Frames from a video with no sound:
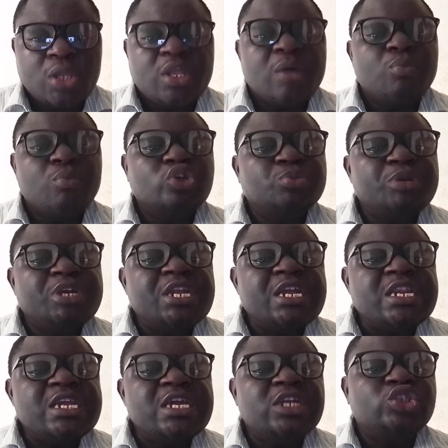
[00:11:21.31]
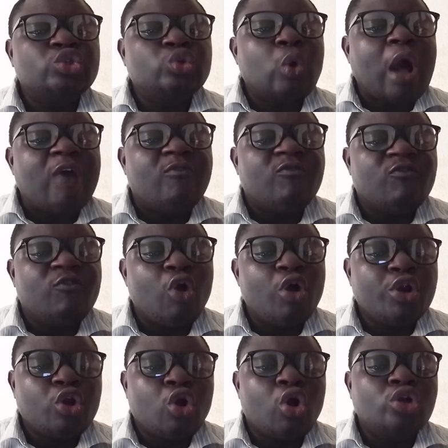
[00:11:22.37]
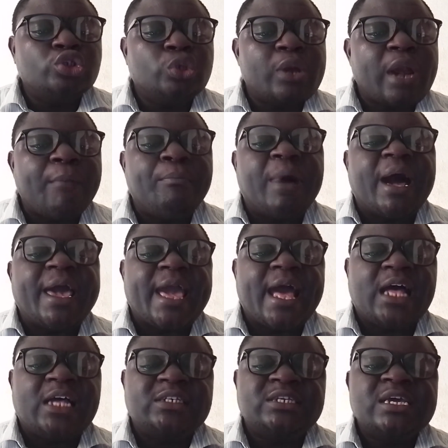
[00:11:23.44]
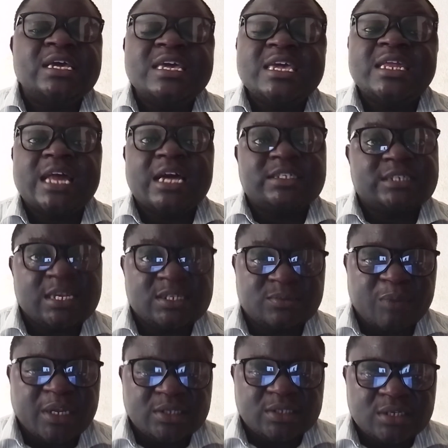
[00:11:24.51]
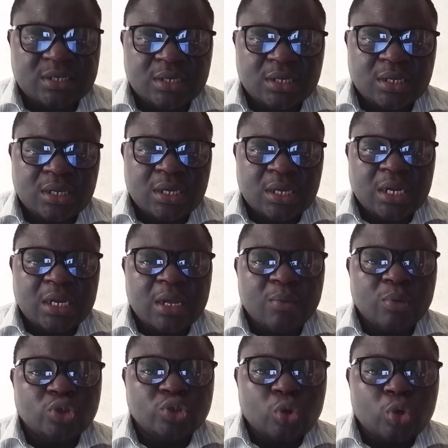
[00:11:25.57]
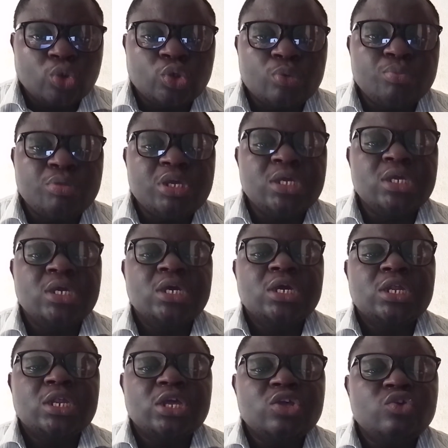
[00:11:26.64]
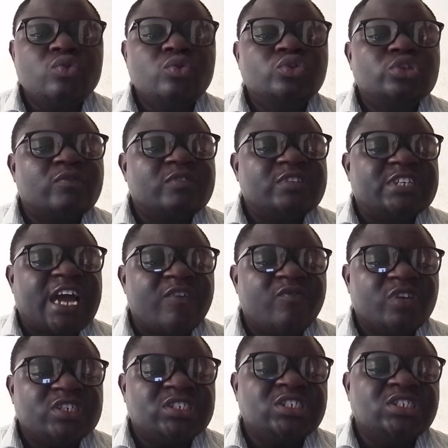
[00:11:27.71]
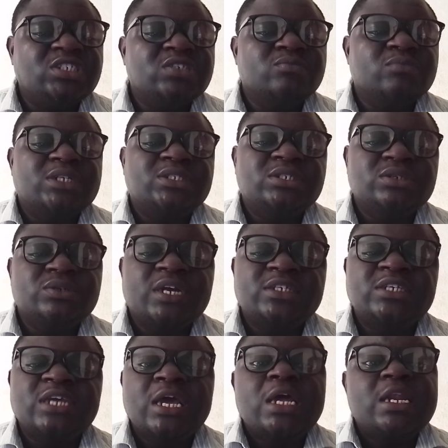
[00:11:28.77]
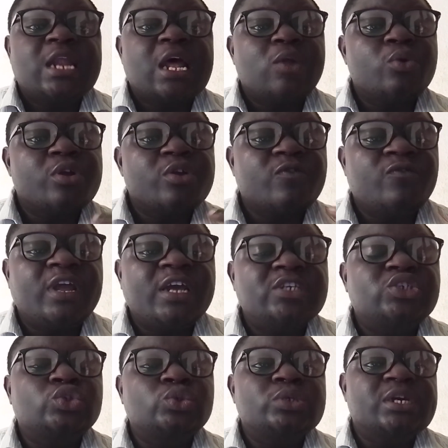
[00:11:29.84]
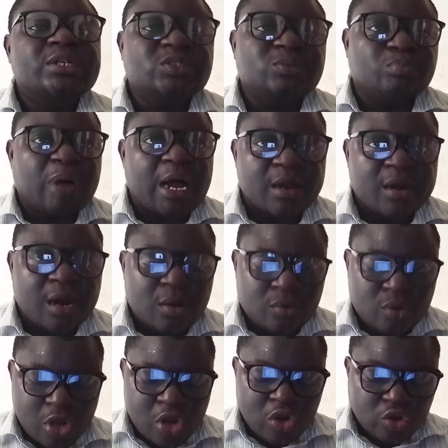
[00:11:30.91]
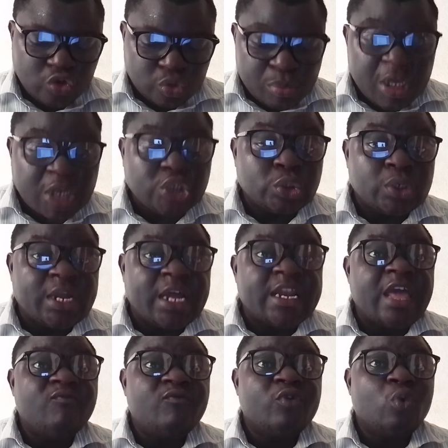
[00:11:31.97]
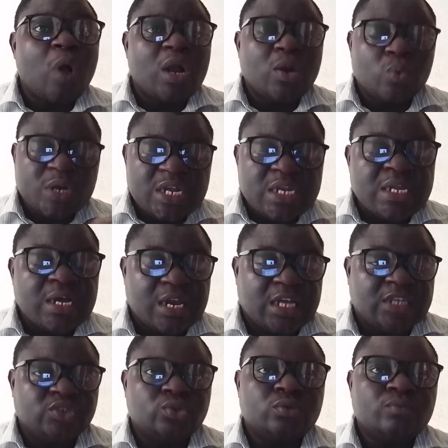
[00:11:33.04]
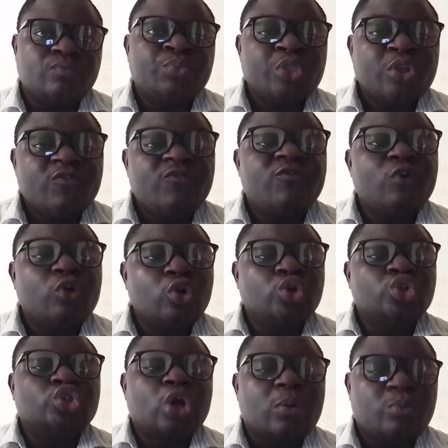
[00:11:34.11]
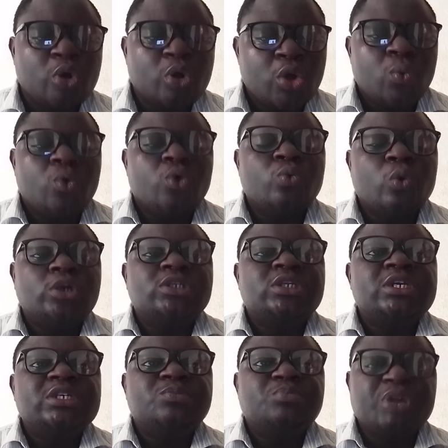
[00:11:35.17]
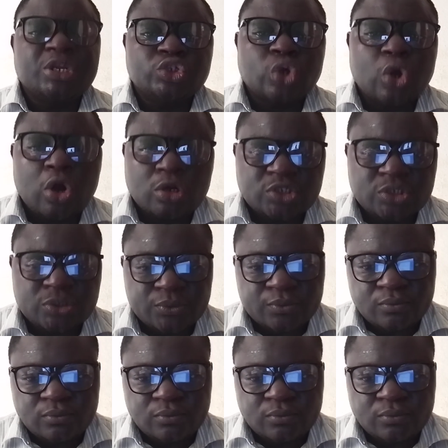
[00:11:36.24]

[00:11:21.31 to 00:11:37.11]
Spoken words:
There must be the needs to avoid cultural bias in assessment. And there must also be the use of diverse teaching materials that will reflect students' background to make sure that everyone within the classroom follows up with what is being taught.